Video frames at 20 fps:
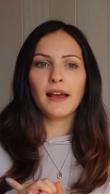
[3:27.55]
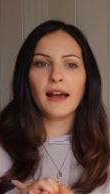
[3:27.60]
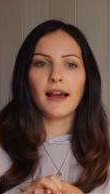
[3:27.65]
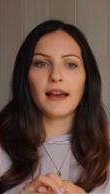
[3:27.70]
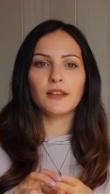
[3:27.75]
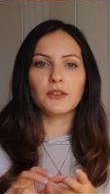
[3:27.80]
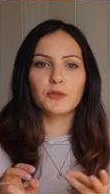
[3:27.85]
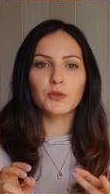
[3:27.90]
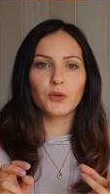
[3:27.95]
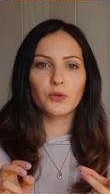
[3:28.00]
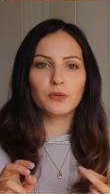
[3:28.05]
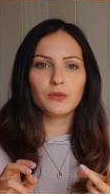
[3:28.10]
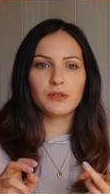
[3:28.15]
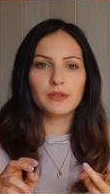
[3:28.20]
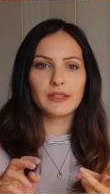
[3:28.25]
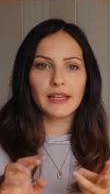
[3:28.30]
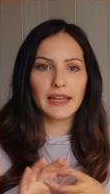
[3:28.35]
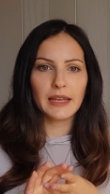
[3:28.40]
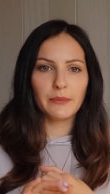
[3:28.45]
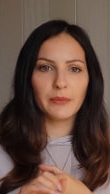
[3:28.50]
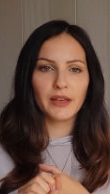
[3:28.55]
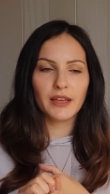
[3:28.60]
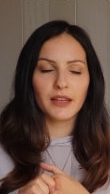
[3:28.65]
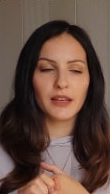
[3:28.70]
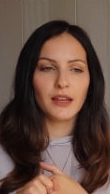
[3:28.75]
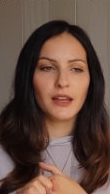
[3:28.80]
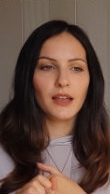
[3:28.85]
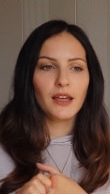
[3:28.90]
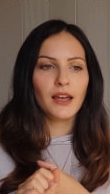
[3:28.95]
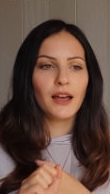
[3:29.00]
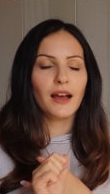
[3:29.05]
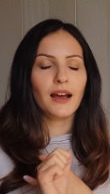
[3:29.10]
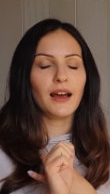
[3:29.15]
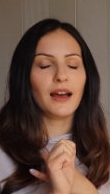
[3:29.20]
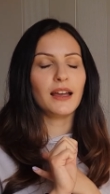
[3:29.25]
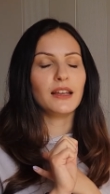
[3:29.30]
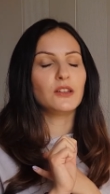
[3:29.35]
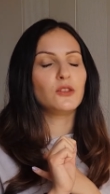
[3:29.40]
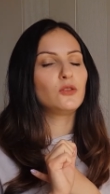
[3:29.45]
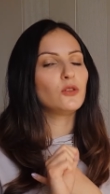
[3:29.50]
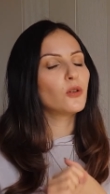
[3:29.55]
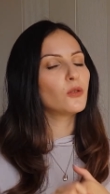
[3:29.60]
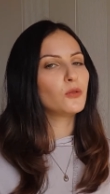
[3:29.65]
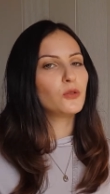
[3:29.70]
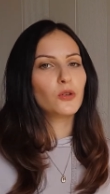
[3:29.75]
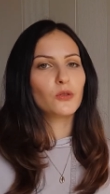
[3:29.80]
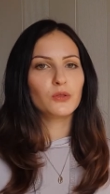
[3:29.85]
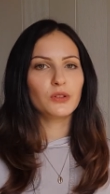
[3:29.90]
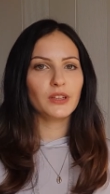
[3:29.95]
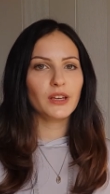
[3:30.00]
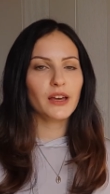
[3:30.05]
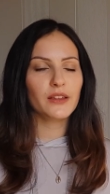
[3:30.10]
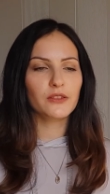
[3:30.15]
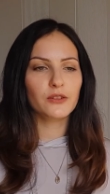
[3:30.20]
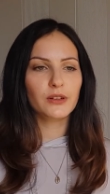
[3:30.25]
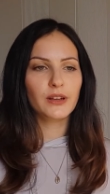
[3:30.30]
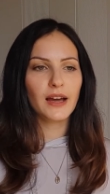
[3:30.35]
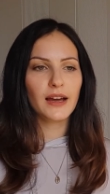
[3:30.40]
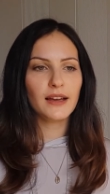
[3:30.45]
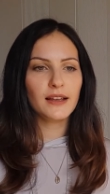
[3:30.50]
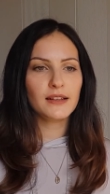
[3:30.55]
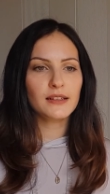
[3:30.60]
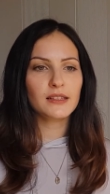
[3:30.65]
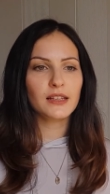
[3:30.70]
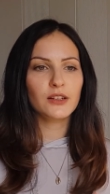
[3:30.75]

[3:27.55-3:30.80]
I saw Taemin. I don't know the other guys.